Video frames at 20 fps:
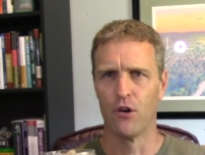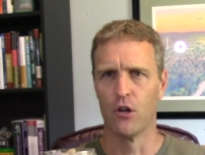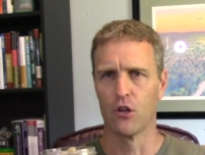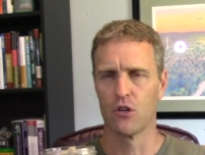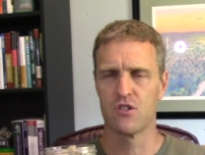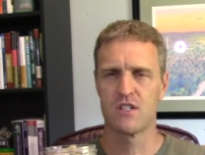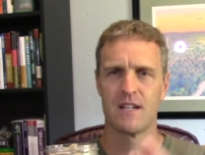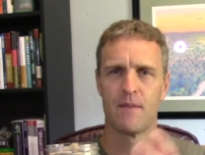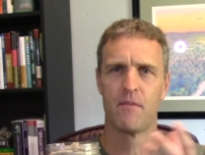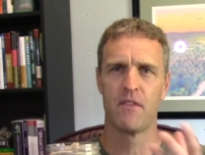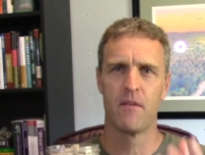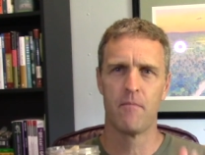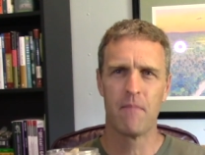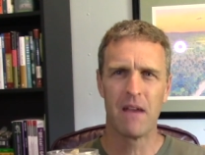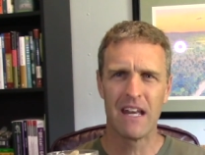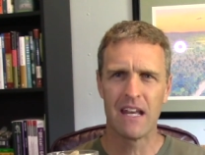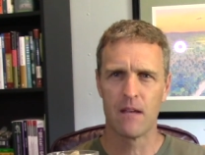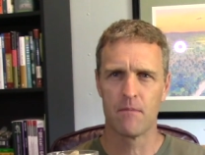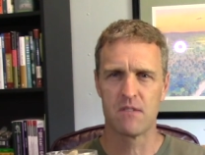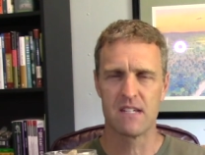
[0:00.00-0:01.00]
or some of the
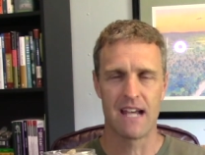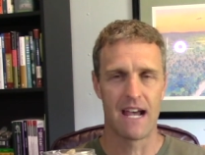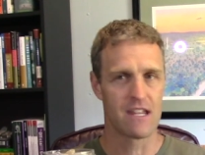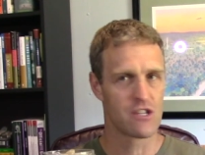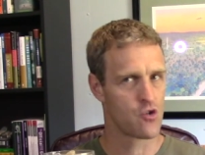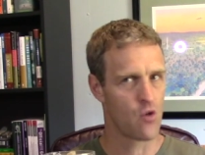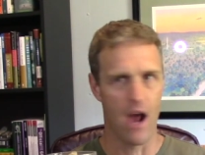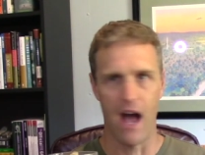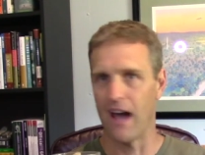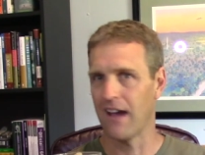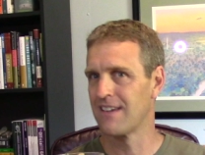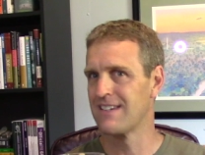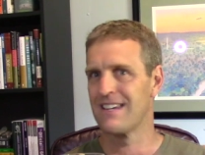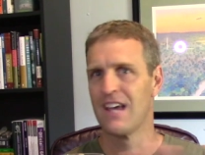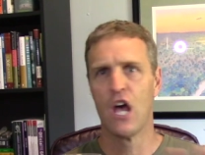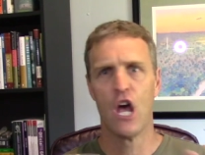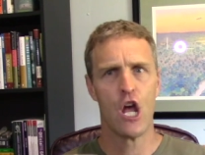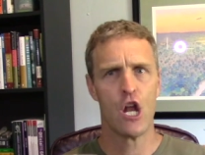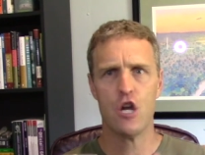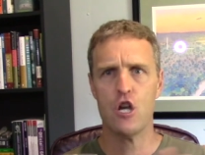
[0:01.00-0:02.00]
medium-sized rocks,
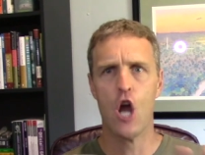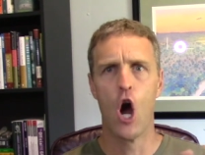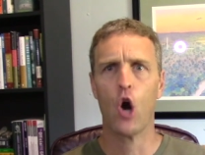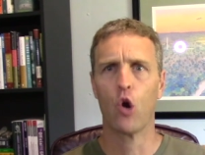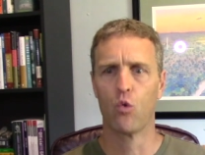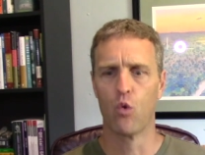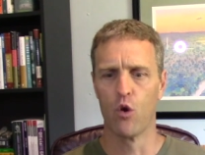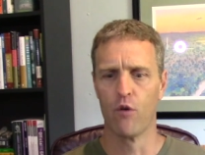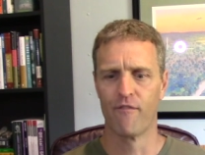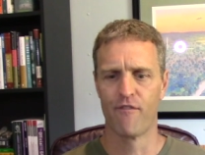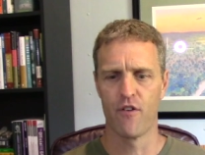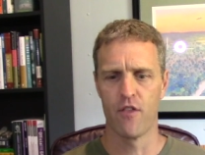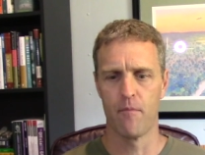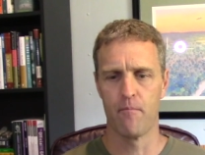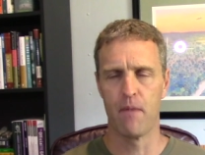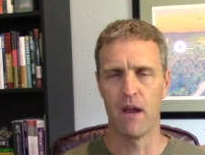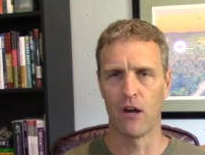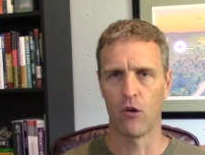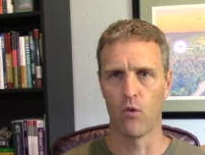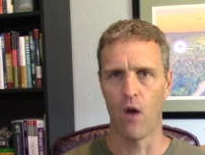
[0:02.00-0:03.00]
no room for the
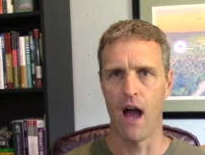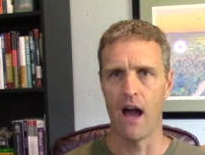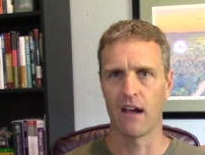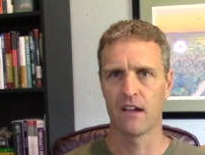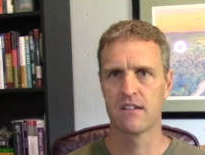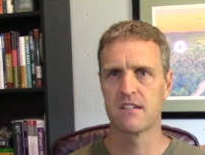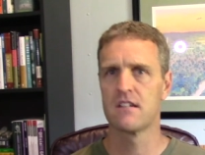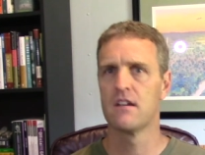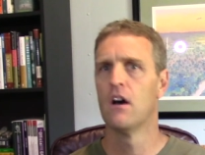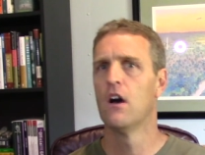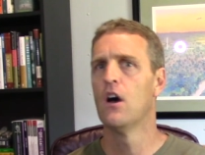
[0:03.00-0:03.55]
big rocks.